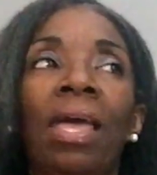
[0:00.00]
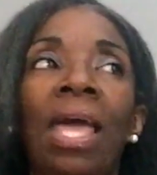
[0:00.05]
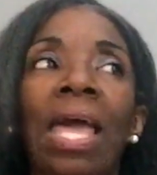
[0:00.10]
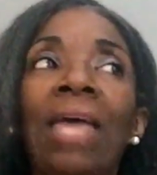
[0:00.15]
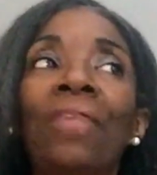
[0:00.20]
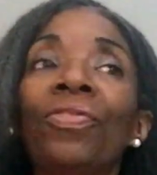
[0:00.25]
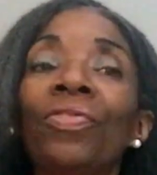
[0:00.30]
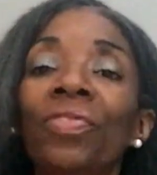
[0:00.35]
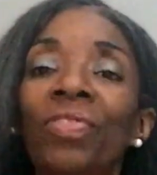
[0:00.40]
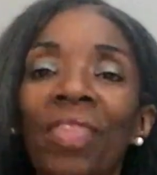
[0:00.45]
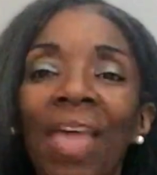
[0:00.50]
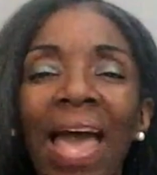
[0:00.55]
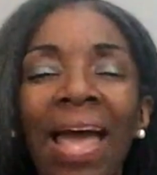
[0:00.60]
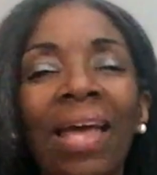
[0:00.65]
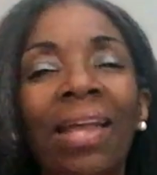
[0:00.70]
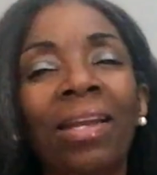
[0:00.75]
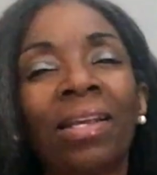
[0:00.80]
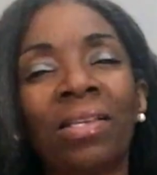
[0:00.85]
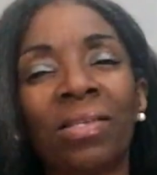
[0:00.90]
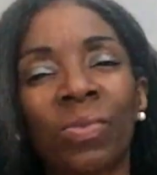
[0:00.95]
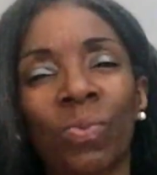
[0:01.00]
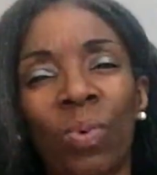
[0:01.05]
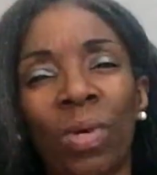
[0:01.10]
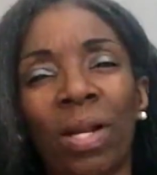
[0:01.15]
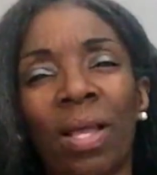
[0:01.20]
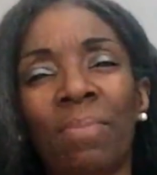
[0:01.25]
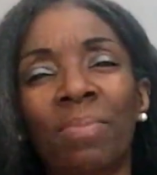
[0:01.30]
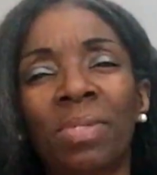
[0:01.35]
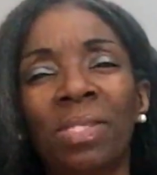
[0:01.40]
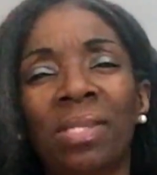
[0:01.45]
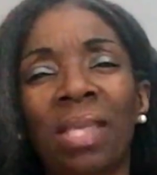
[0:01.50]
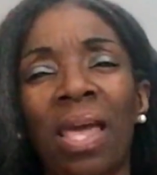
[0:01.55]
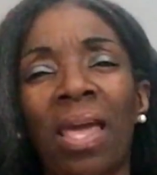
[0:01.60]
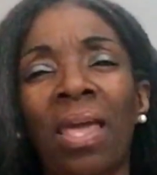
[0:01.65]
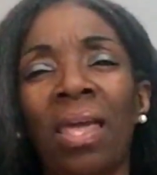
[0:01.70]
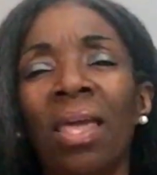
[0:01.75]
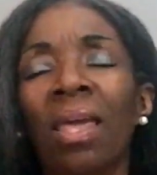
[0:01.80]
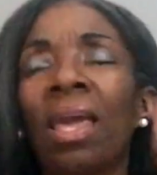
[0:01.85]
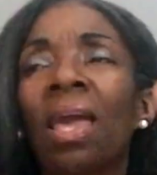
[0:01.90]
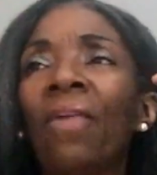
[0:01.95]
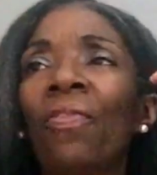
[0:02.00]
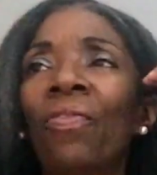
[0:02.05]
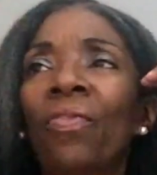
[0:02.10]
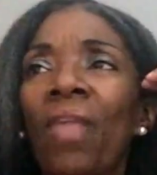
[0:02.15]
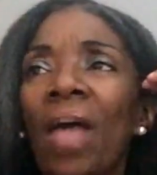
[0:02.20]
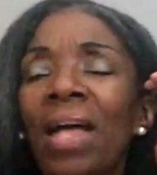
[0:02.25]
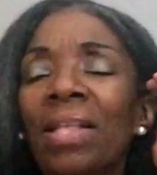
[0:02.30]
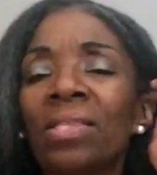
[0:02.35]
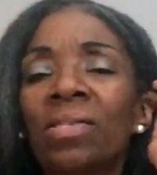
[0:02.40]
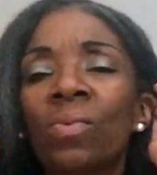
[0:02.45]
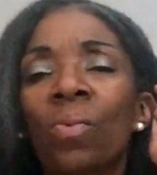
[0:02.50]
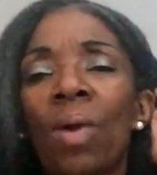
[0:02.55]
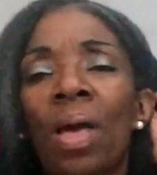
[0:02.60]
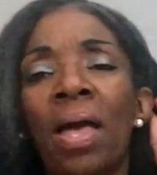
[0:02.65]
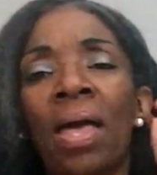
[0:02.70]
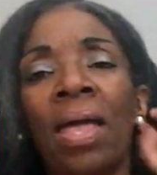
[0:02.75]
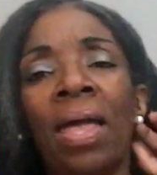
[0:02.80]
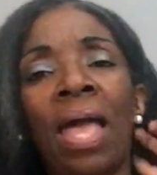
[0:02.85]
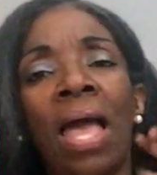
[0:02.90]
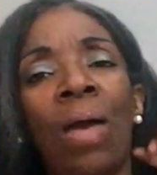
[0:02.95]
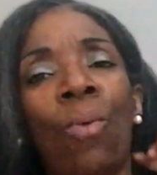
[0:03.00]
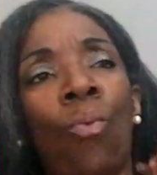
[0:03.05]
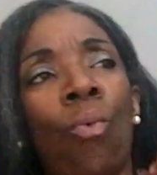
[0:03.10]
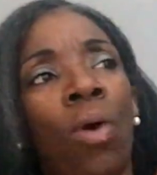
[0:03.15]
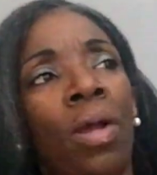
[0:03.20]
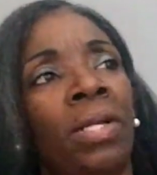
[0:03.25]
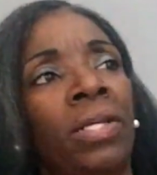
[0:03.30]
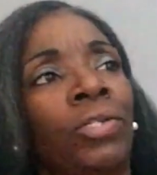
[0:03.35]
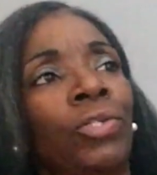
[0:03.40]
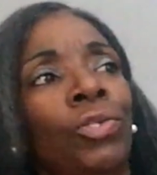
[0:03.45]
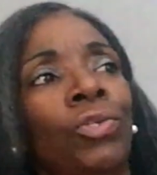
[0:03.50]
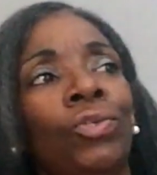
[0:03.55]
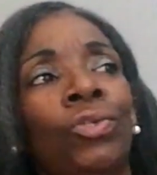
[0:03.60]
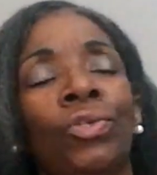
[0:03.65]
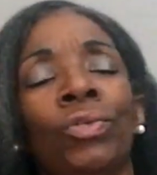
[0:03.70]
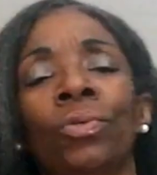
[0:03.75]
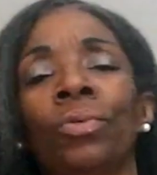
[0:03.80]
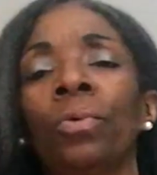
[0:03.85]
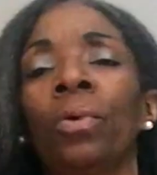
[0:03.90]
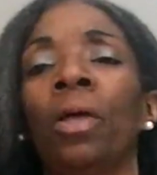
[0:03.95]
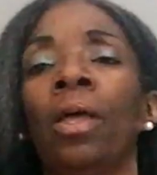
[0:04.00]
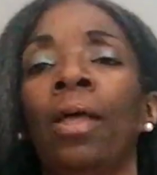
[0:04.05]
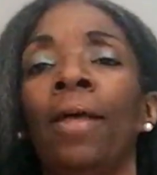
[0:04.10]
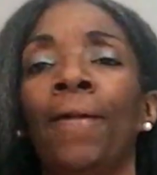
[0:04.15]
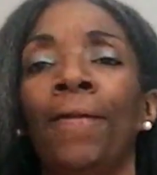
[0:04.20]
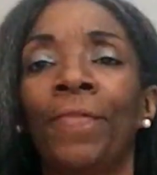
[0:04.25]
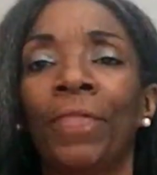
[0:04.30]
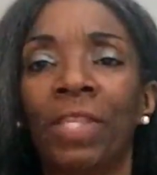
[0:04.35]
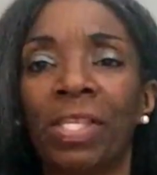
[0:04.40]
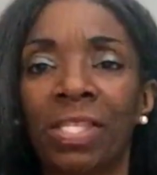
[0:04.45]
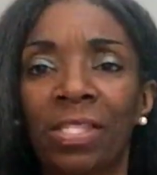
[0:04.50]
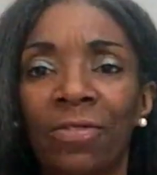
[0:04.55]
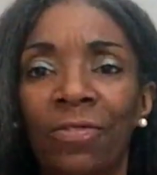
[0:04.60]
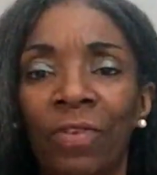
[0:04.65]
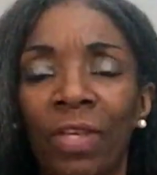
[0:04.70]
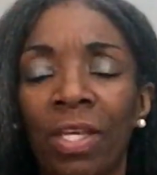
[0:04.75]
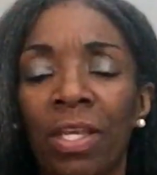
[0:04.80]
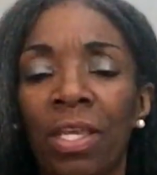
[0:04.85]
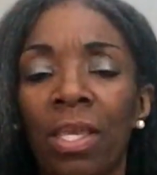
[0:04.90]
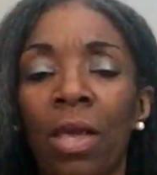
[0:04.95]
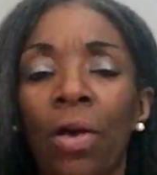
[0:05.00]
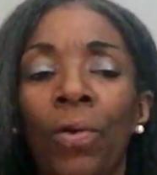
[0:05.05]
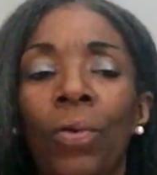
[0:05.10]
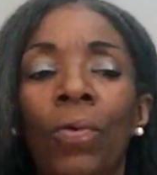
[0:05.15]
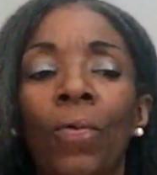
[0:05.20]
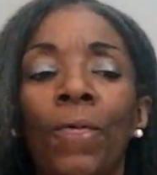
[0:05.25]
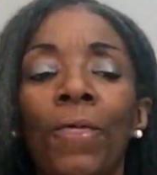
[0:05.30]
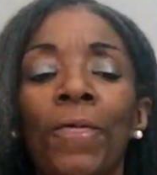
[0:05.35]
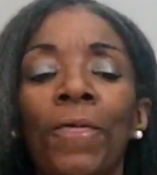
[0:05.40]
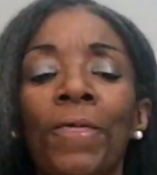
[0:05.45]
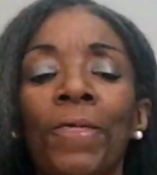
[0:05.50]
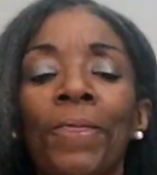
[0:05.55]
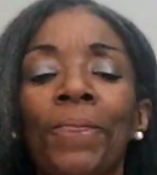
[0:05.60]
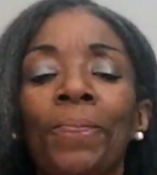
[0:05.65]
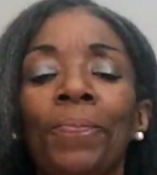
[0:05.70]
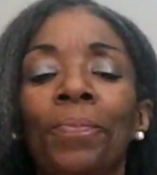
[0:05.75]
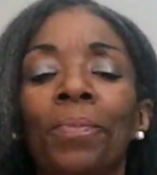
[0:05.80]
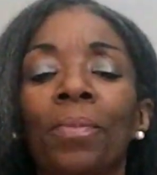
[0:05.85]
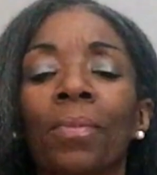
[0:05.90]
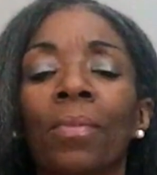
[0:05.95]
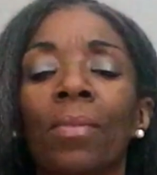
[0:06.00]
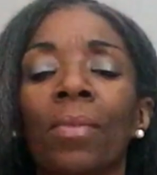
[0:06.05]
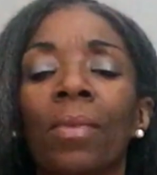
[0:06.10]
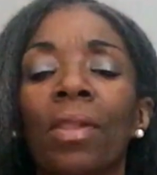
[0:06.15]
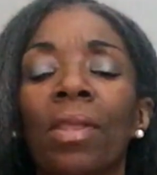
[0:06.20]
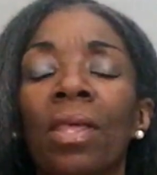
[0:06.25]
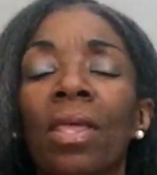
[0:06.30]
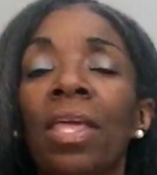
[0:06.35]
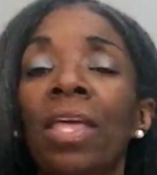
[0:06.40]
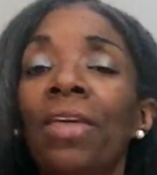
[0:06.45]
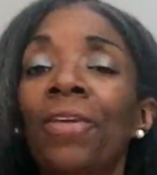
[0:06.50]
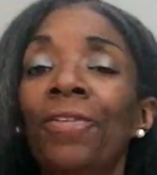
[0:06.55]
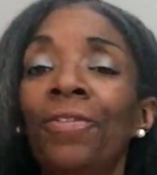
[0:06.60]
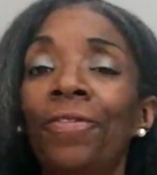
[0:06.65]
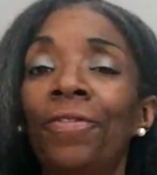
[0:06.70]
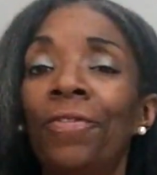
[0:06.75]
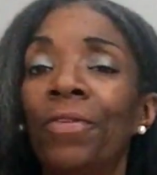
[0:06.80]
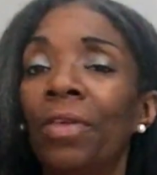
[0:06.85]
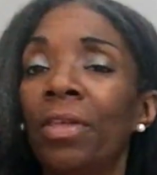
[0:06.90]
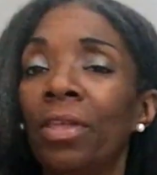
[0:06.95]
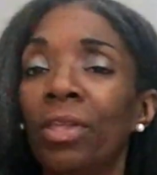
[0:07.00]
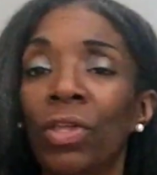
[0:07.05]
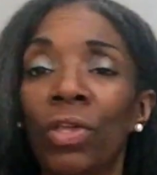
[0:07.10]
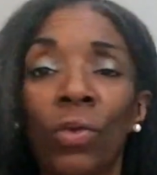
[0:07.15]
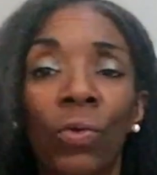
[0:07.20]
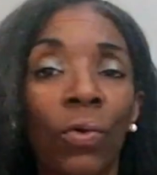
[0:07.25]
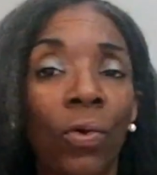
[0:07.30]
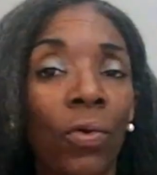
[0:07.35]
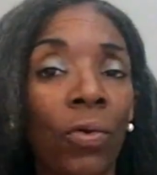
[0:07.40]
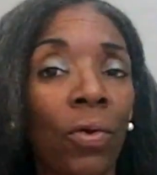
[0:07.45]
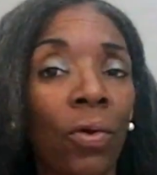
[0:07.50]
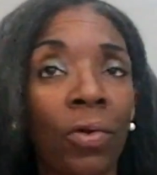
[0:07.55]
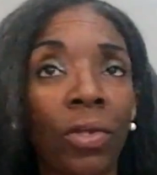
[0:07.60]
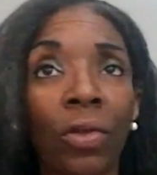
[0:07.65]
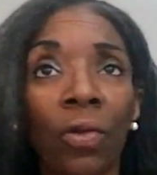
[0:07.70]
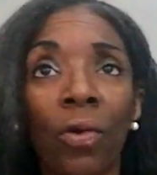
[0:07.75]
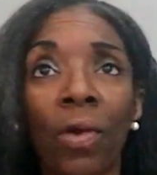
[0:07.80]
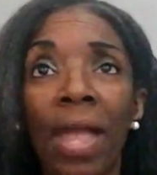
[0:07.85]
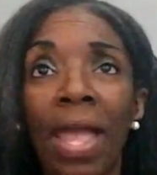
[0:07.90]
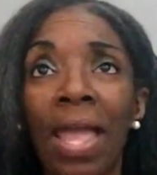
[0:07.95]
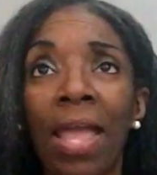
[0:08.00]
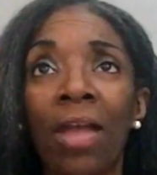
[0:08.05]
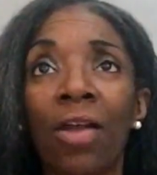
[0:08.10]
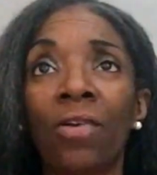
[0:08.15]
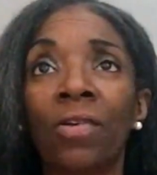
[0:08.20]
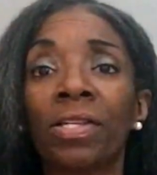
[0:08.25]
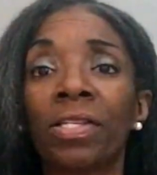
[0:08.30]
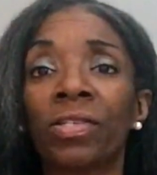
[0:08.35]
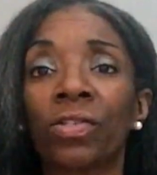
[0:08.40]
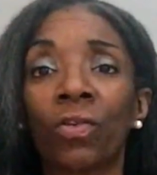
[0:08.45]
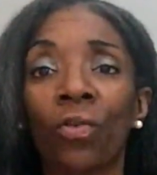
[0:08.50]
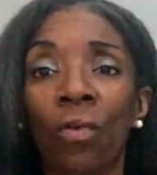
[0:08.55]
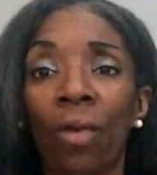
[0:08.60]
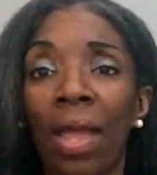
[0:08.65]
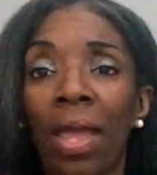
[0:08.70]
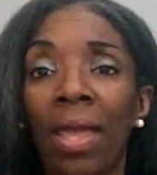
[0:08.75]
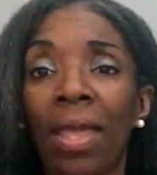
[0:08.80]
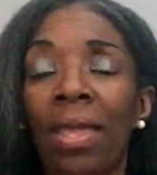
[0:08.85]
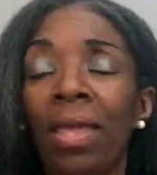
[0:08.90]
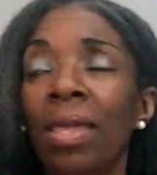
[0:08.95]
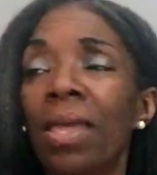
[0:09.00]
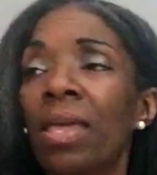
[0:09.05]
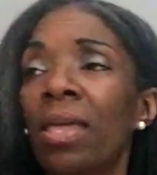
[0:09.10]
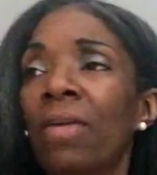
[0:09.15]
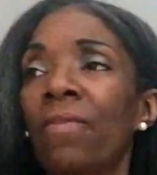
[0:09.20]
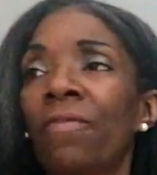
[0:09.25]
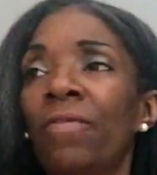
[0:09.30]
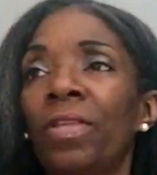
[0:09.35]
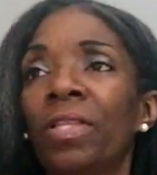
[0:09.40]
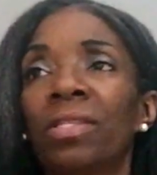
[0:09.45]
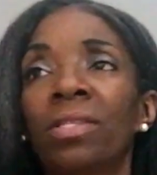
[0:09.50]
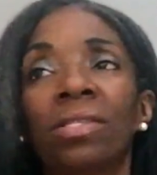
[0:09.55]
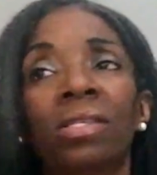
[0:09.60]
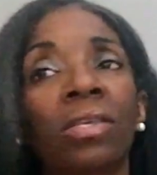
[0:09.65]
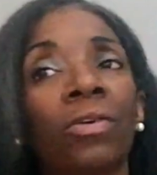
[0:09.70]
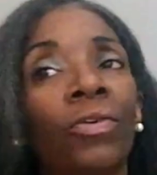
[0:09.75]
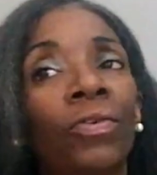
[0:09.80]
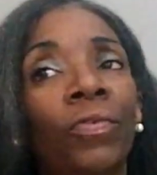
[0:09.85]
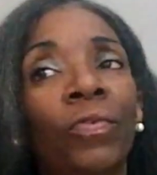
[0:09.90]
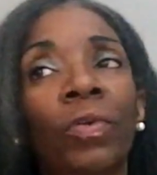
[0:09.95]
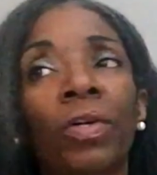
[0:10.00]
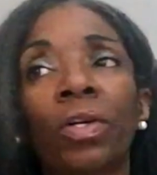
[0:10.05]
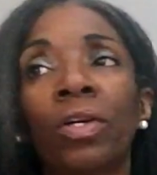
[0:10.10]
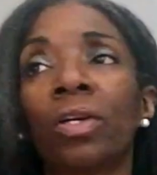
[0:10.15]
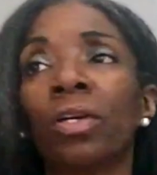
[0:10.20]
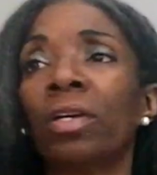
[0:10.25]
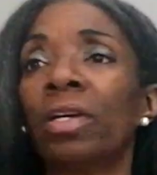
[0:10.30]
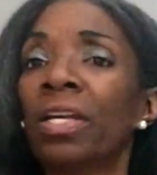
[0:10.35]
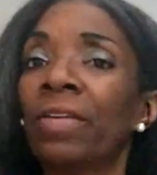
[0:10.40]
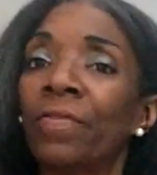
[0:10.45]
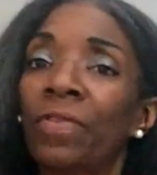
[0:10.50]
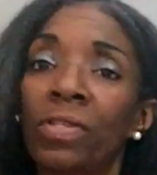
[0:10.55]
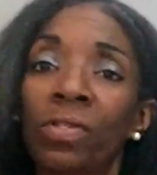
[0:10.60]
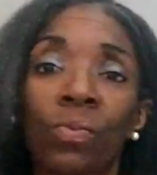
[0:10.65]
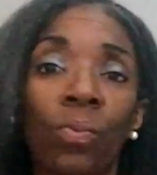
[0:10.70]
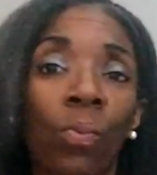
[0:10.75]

And that is what I'm saying. And that's why I wanted to do this video. If your your hair is gray, if it's silver, if it's